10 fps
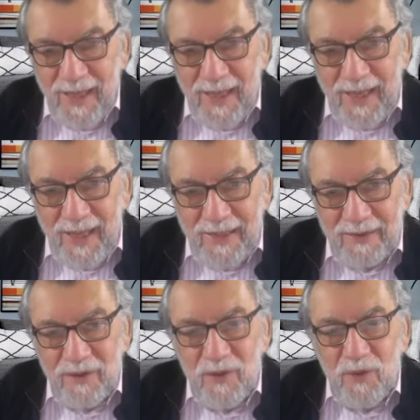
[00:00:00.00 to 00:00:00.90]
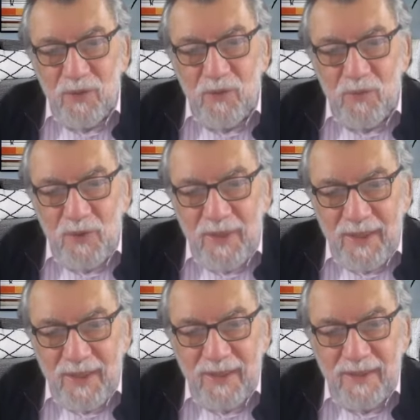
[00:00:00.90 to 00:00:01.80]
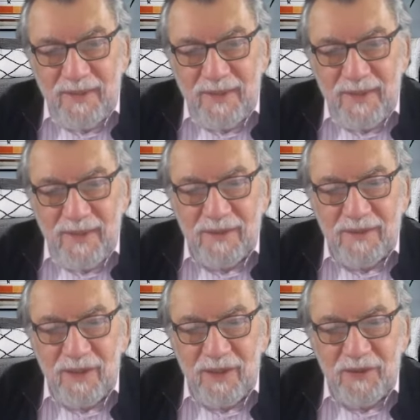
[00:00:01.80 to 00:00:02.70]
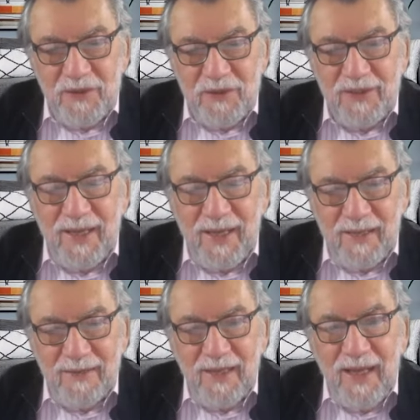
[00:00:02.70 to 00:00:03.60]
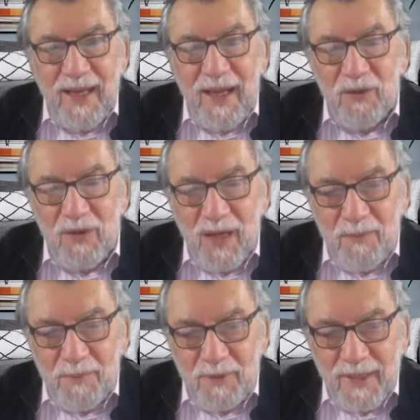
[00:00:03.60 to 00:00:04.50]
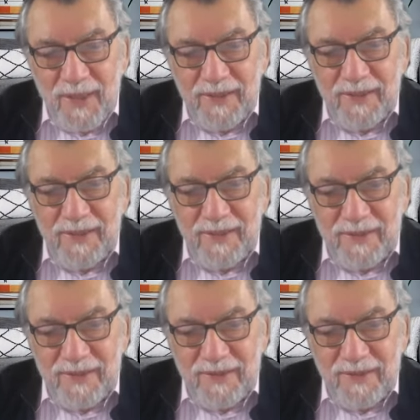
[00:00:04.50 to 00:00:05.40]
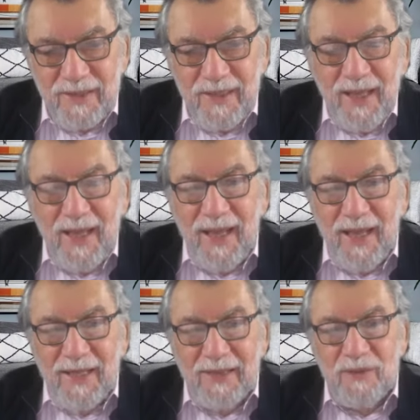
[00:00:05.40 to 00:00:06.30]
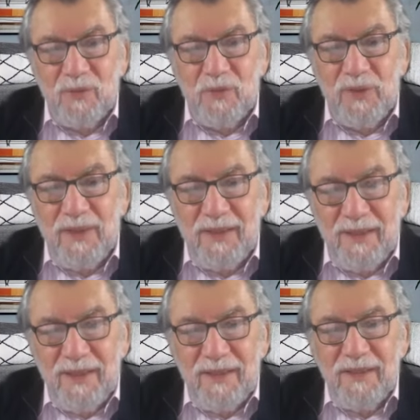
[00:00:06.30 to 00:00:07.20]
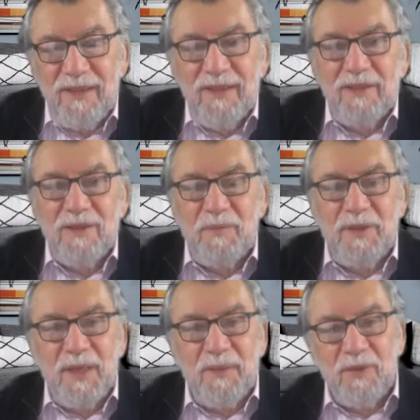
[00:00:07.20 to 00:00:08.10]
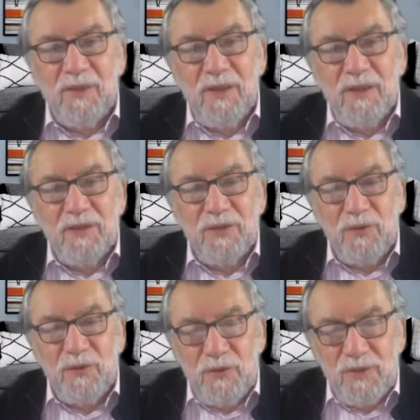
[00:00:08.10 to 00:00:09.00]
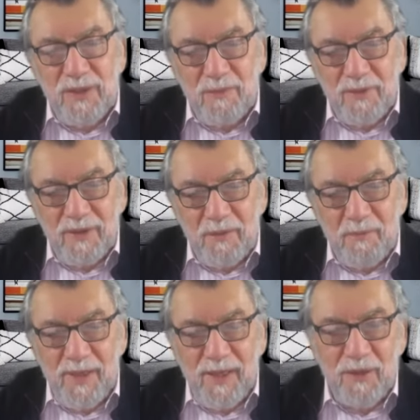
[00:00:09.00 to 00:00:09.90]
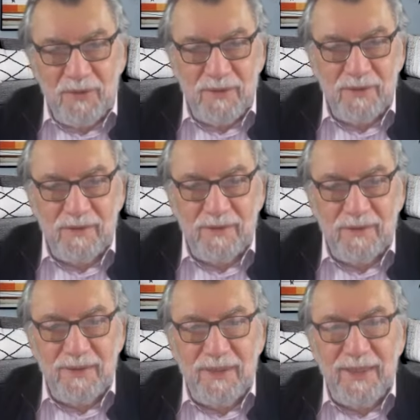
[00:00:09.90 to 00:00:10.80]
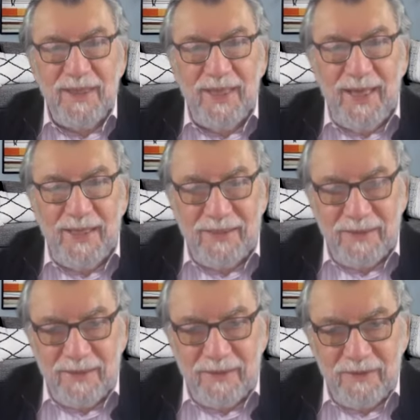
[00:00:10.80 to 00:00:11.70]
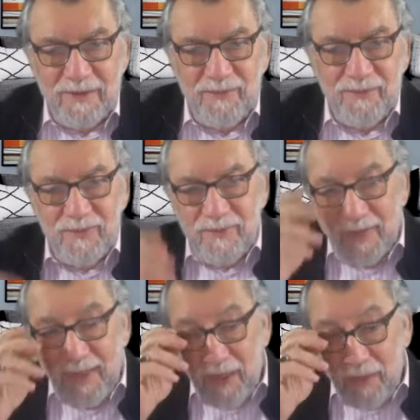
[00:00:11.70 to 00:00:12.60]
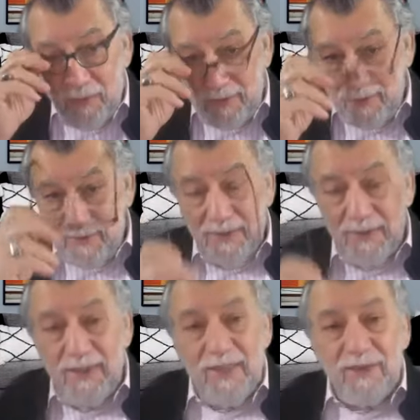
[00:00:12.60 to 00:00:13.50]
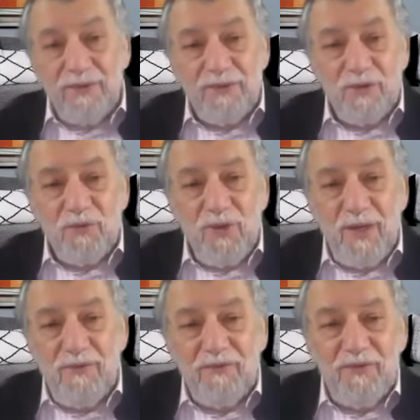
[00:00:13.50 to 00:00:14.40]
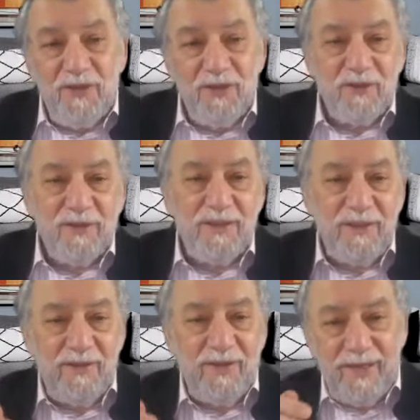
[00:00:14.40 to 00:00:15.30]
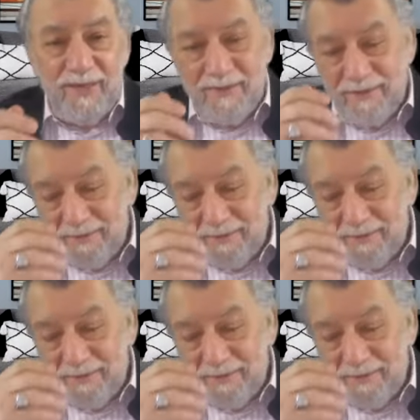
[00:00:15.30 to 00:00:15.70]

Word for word: and we need to understand how complicated it is, and we need to be able to do something about ending it. Now, there's a great fear in that.